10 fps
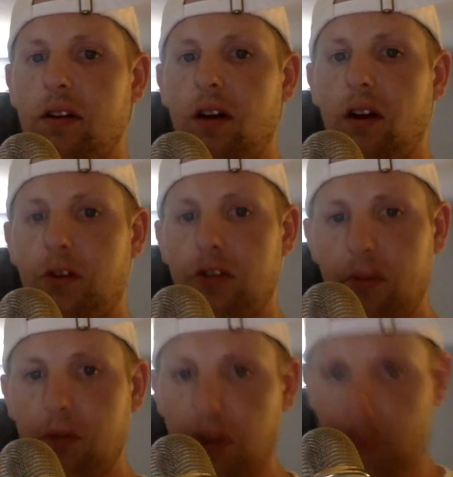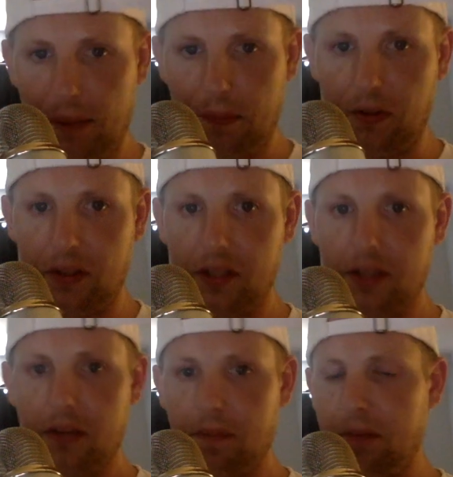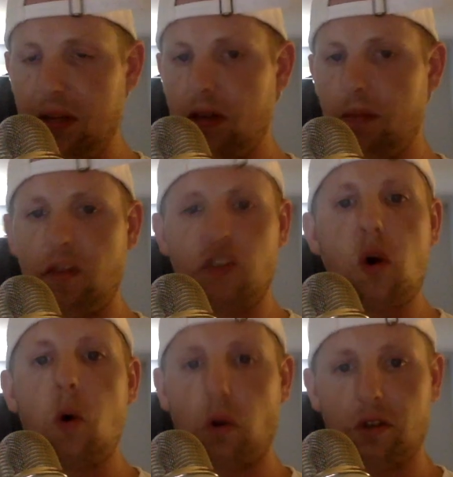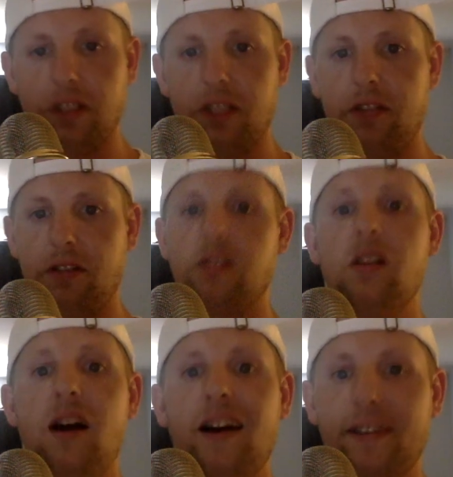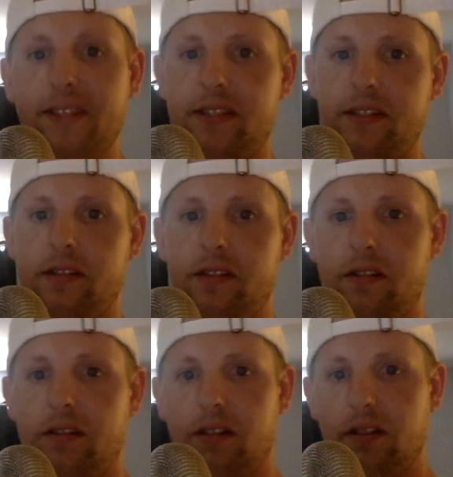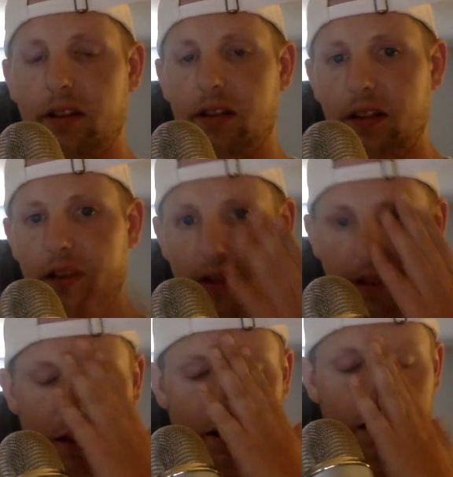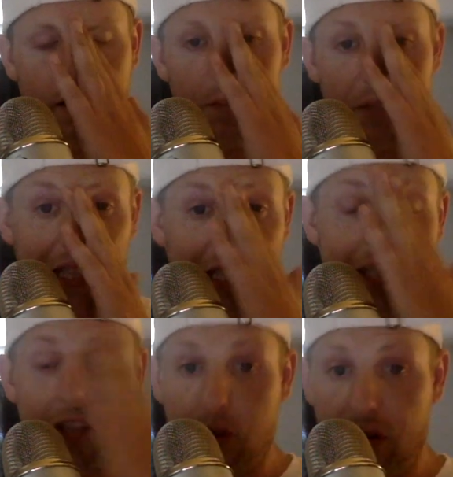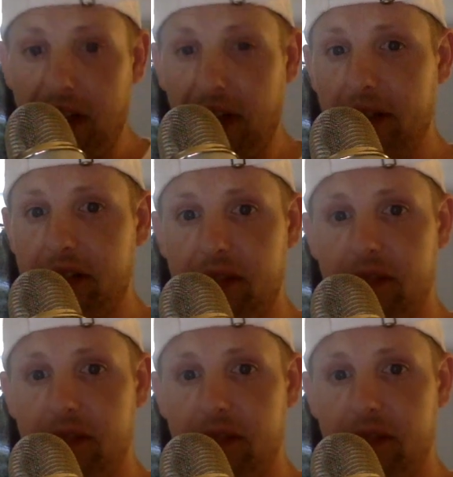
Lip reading: are there some good people in BLM? Of course. There's lots. Besides the trendies